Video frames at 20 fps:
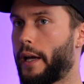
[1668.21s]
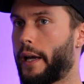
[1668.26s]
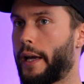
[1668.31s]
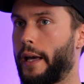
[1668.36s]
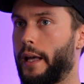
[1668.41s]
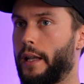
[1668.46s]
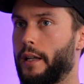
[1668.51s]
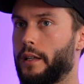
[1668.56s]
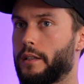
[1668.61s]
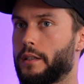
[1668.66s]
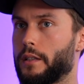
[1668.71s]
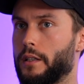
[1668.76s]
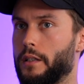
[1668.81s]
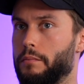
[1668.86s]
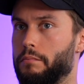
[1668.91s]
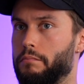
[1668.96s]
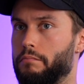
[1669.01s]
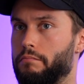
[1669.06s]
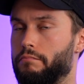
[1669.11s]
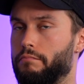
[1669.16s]
And
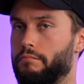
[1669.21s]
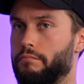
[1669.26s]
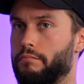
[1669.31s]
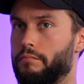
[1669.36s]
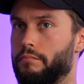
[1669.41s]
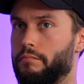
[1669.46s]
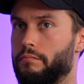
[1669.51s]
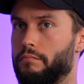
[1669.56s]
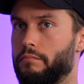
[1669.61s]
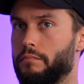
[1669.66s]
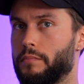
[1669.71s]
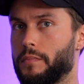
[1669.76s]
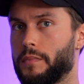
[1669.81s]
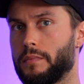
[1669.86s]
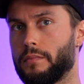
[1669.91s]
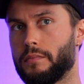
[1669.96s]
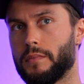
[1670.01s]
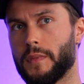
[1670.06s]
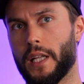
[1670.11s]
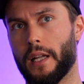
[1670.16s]
um,
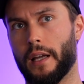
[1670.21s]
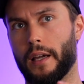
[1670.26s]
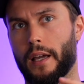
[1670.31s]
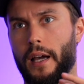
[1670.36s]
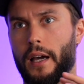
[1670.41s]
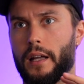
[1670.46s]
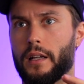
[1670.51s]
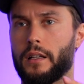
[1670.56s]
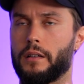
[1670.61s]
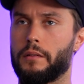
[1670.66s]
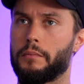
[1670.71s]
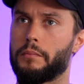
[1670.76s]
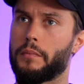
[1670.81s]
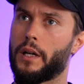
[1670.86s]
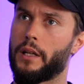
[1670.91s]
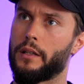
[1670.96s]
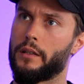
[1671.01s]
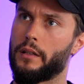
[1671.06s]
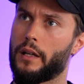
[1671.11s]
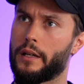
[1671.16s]
then I kind of
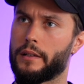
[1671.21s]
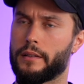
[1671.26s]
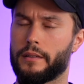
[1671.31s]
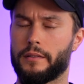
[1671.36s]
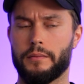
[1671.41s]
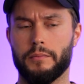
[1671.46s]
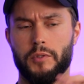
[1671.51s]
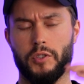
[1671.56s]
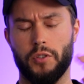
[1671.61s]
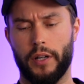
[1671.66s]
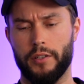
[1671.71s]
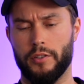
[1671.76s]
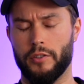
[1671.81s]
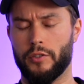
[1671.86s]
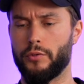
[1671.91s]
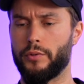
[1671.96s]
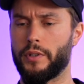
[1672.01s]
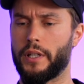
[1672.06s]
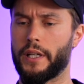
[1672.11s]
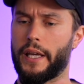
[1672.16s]
um, I, I try to
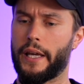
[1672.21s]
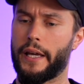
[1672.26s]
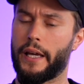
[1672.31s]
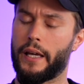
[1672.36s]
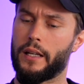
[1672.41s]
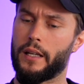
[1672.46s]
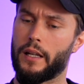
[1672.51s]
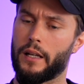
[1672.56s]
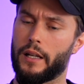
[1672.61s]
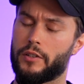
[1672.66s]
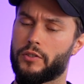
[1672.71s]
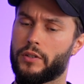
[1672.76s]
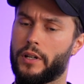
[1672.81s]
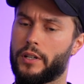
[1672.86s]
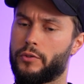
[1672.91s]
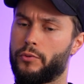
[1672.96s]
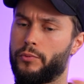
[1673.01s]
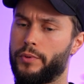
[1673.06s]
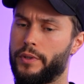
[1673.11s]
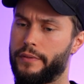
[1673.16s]
do it again and I try
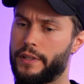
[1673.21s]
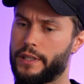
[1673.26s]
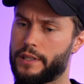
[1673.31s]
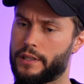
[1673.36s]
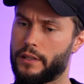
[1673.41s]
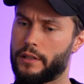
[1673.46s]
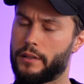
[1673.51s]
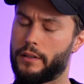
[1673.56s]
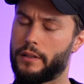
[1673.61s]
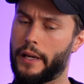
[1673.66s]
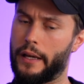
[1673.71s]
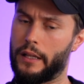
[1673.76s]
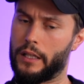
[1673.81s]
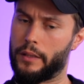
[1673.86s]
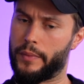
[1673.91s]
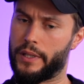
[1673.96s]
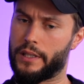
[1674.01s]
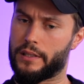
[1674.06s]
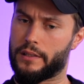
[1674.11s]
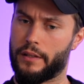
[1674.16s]
to revisit
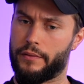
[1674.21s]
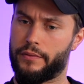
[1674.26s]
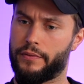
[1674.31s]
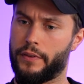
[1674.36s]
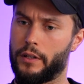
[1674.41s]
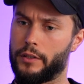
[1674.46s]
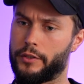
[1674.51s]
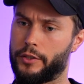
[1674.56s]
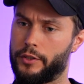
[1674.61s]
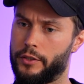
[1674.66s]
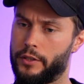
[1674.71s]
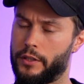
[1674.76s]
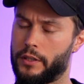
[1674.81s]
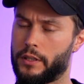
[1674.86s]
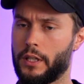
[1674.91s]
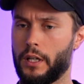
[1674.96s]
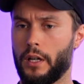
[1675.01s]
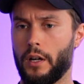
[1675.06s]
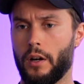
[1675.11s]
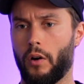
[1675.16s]
elements that felt good
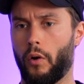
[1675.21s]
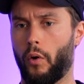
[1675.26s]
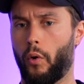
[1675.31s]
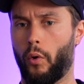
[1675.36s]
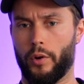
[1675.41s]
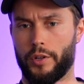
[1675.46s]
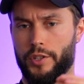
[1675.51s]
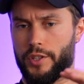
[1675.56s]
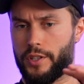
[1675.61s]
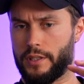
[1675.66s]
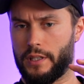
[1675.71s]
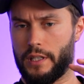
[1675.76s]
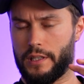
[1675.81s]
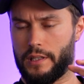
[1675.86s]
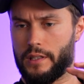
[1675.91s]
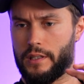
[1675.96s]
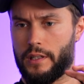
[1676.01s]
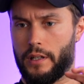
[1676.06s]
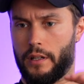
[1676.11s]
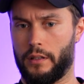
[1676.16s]
or just
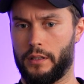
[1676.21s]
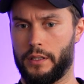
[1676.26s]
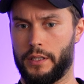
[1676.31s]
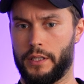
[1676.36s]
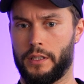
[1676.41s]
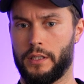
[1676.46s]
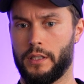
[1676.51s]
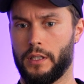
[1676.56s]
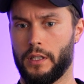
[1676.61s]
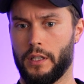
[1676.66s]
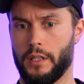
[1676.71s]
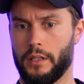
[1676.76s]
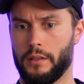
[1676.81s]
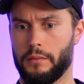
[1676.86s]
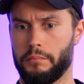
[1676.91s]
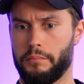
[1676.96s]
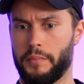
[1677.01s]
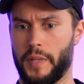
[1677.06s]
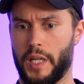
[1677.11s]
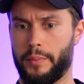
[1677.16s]
necessarily
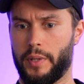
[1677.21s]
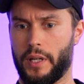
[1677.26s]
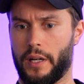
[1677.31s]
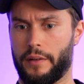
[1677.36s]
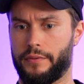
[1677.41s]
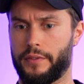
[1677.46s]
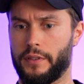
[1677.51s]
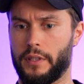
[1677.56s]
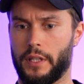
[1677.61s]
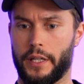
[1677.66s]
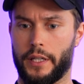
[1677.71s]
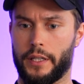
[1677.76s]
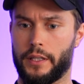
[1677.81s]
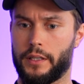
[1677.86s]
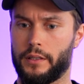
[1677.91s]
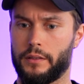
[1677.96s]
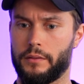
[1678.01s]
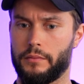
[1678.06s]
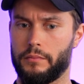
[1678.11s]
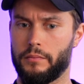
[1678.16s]
maybe I feel like
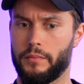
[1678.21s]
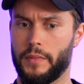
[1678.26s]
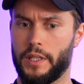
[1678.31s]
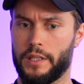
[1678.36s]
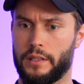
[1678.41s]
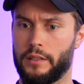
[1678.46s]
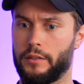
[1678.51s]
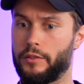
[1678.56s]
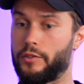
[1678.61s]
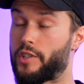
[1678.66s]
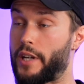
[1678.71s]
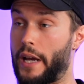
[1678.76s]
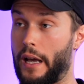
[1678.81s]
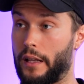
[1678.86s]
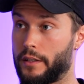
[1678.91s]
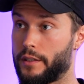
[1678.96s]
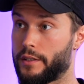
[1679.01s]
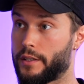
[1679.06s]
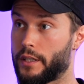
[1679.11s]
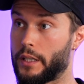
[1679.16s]
it's a little
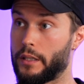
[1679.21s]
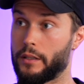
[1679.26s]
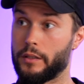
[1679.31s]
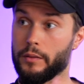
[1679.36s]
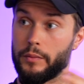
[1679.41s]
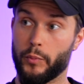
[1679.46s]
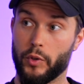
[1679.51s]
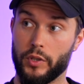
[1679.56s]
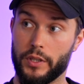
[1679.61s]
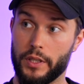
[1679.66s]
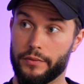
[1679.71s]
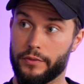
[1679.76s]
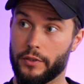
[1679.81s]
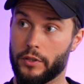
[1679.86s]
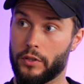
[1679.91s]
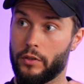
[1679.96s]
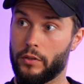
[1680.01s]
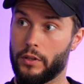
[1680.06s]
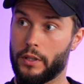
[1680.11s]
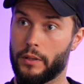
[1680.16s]
challenging, a little more
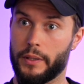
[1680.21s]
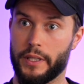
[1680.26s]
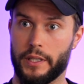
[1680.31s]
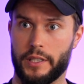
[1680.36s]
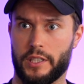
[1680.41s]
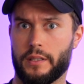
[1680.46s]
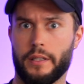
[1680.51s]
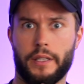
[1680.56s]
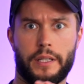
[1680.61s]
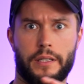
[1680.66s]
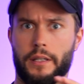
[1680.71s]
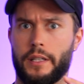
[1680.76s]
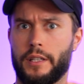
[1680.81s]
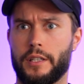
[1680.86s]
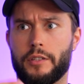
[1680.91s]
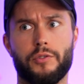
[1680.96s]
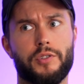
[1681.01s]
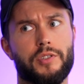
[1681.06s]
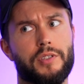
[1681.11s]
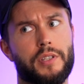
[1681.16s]
difficult, and it's
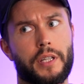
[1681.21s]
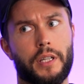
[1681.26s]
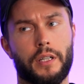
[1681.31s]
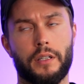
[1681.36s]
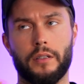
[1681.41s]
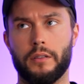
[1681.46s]
interesting.